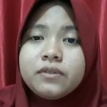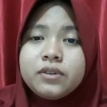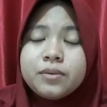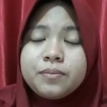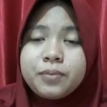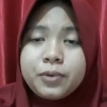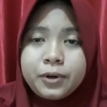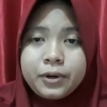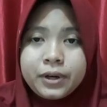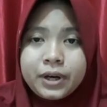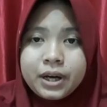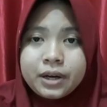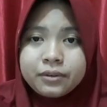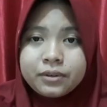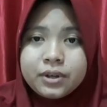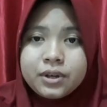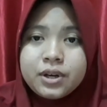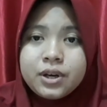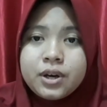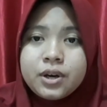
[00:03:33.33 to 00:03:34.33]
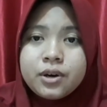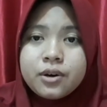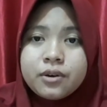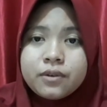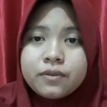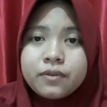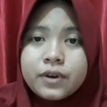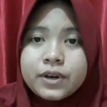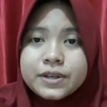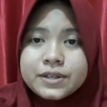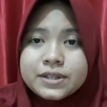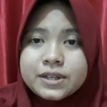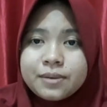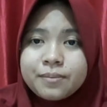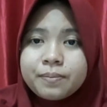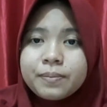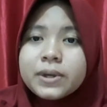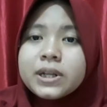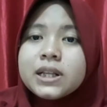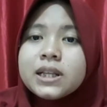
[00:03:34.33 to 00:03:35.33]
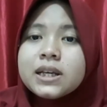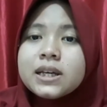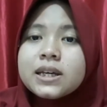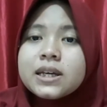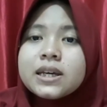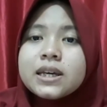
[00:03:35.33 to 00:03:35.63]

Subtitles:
the pronoun. For example,